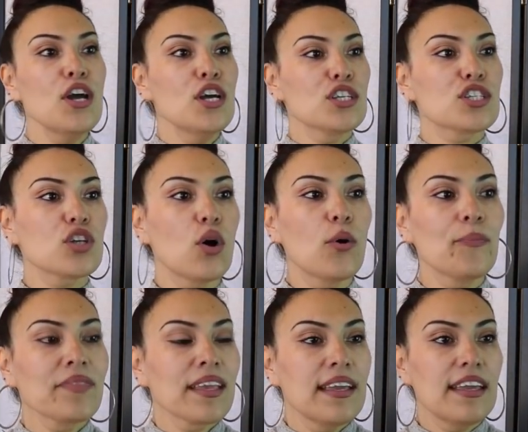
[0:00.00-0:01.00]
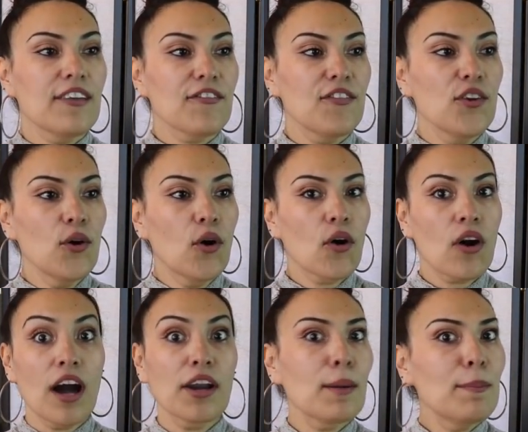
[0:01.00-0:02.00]
So if you're
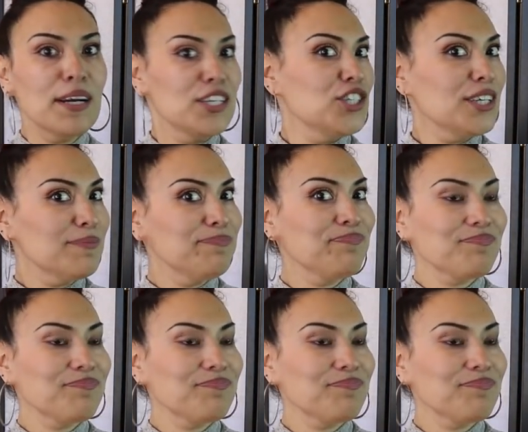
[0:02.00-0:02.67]
on a budget